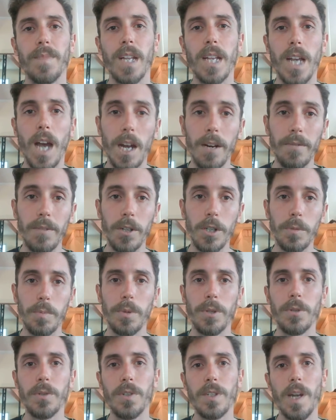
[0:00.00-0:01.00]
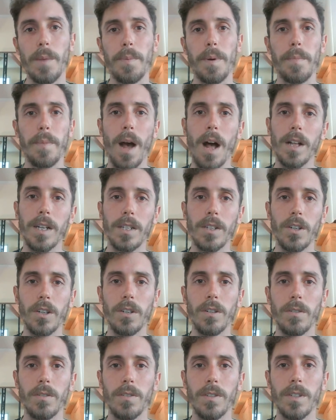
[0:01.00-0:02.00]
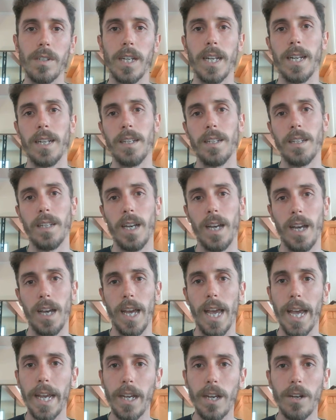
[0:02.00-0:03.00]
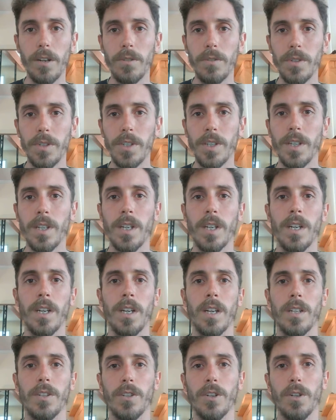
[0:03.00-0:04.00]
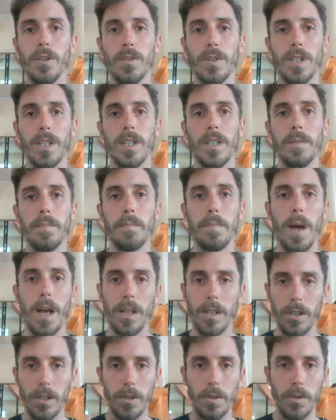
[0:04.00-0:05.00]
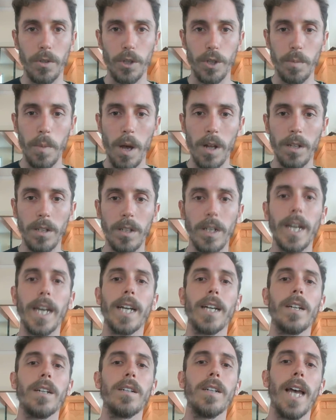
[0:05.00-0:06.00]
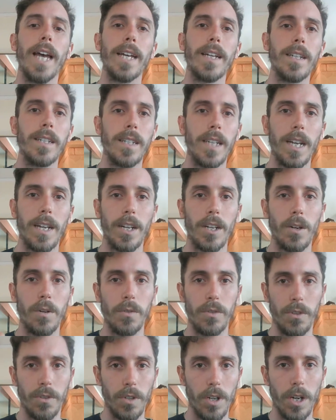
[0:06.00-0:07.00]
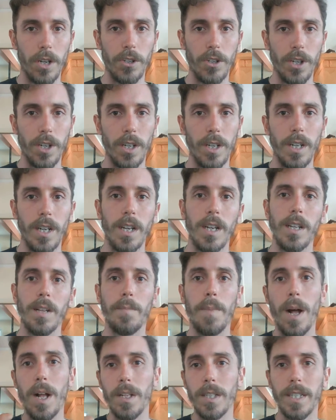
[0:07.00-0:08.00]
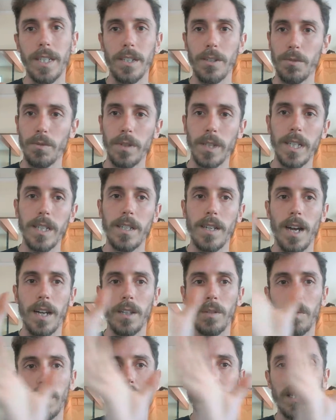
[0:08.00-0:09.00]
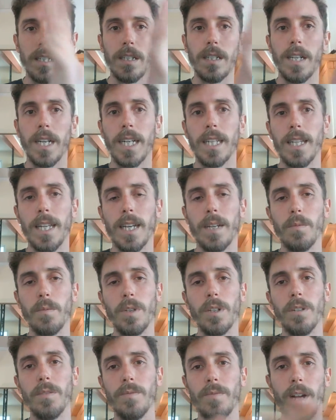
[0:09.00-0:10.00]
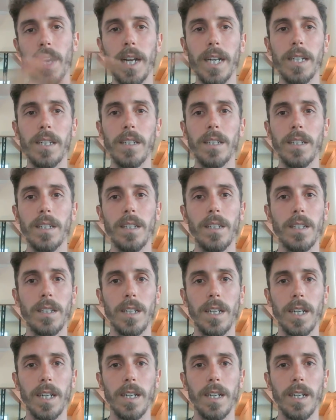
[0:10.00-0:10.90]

Conifers produce separate pollen cones and egg cones. So the pollen cones are smaller, egg-containing cones are larger. Pollen is released on the wind, and then we'll find these